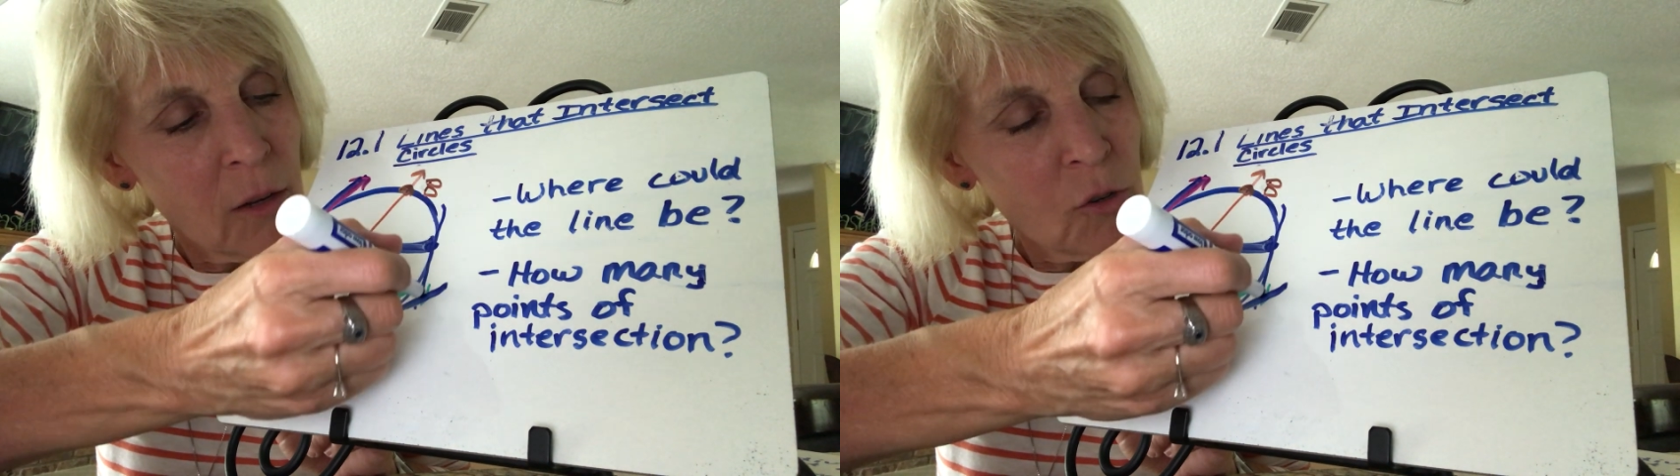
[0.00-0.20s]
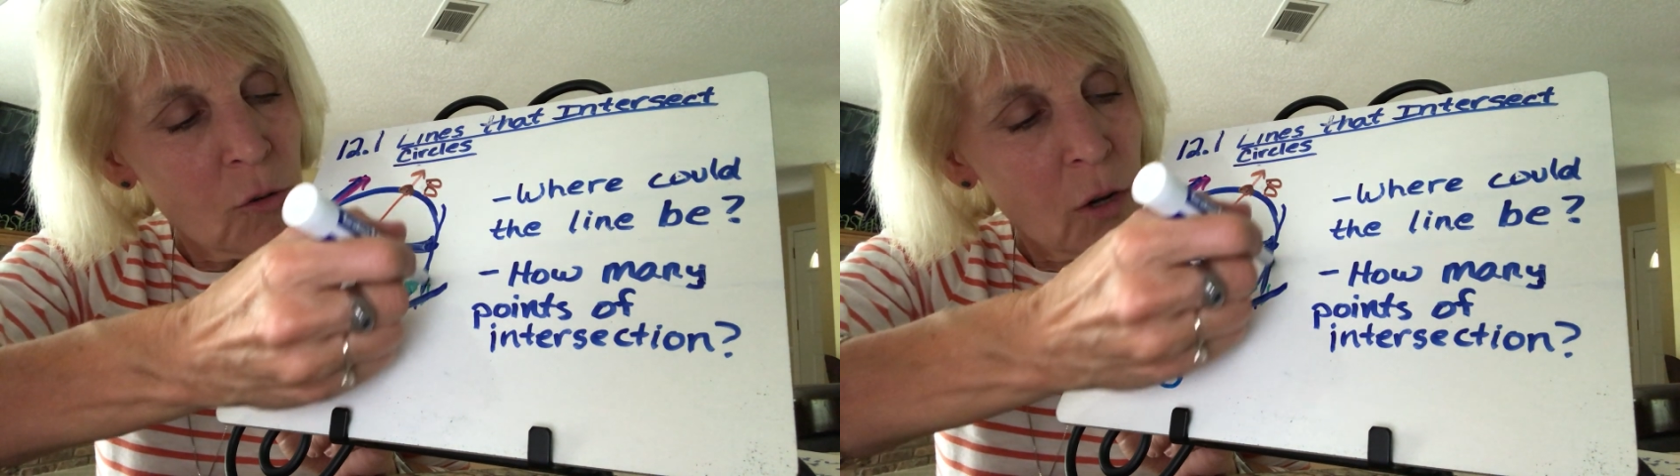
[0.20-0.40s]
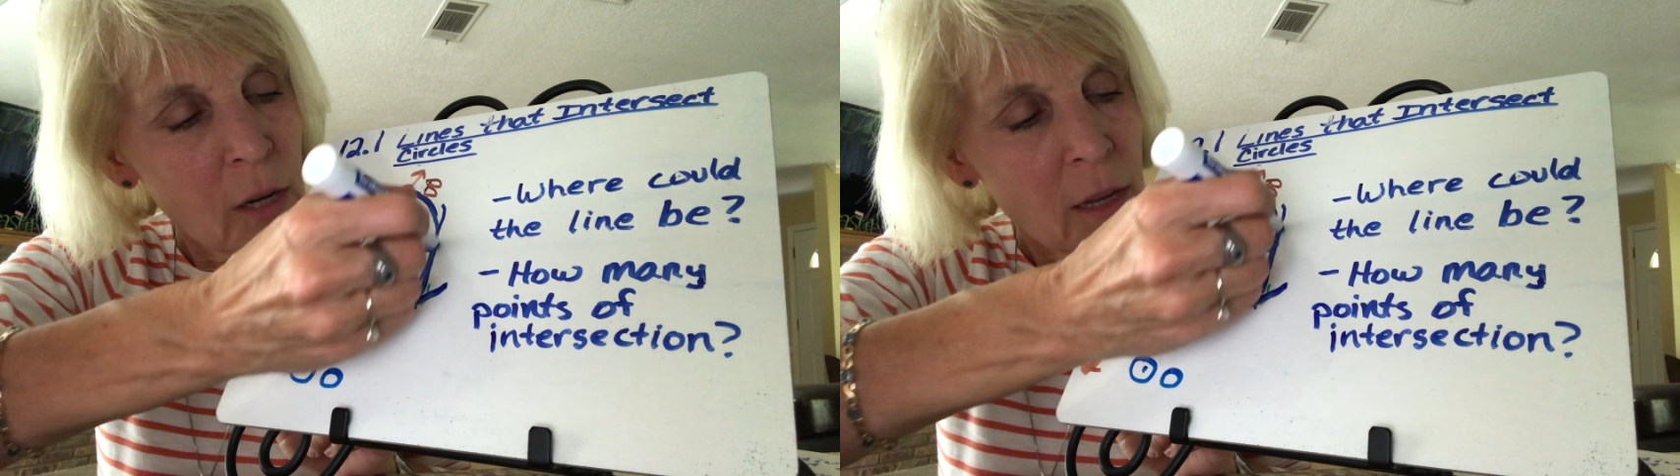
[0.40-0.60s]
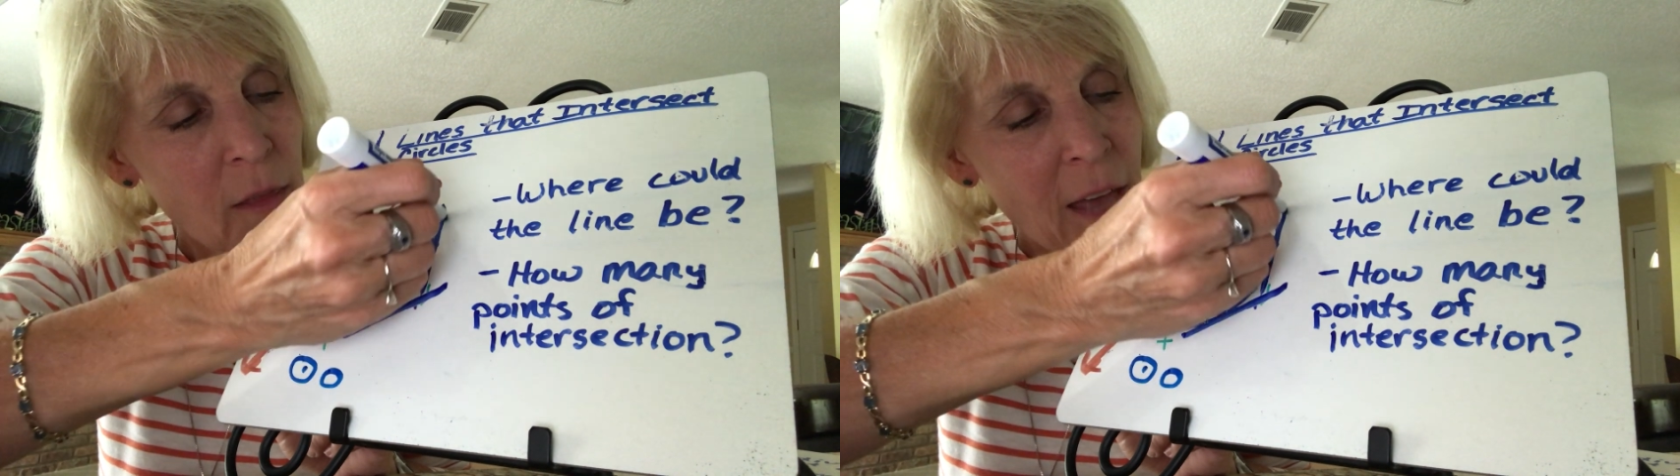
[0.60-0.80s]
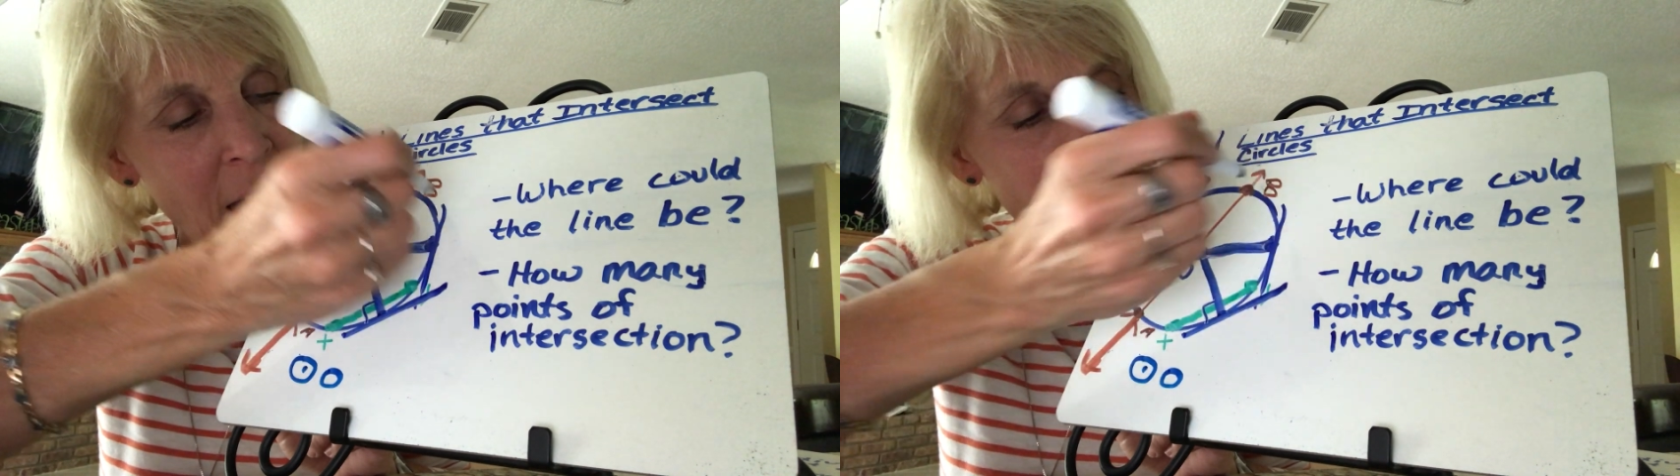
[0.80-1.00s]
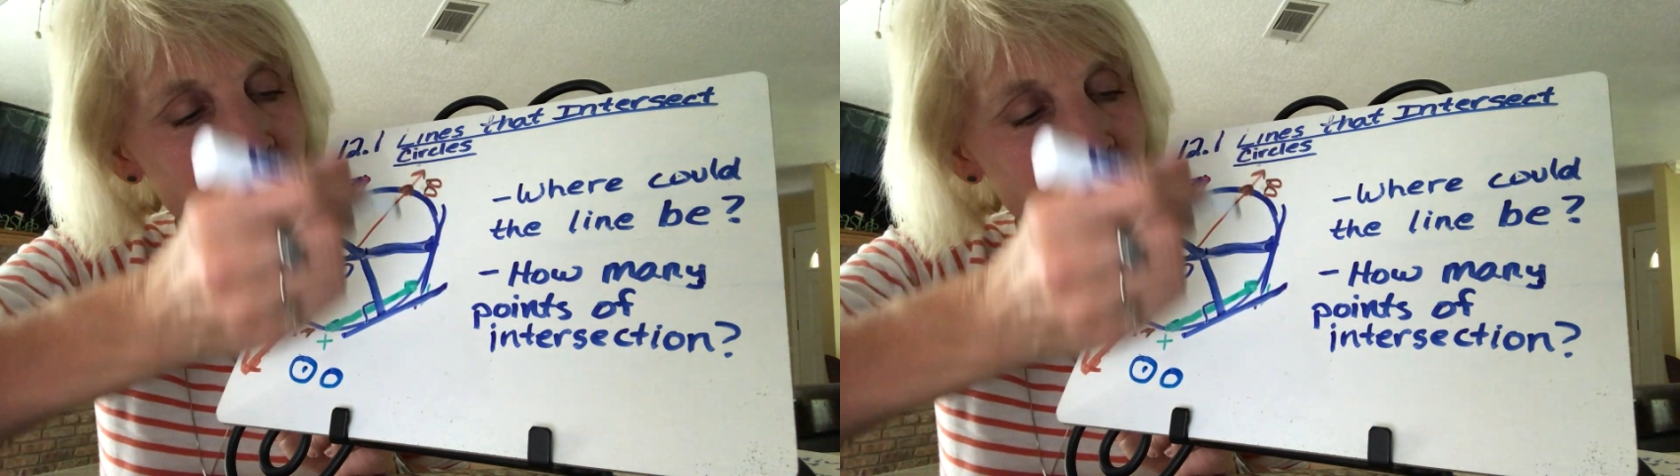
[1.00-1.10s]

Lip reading: Draw in that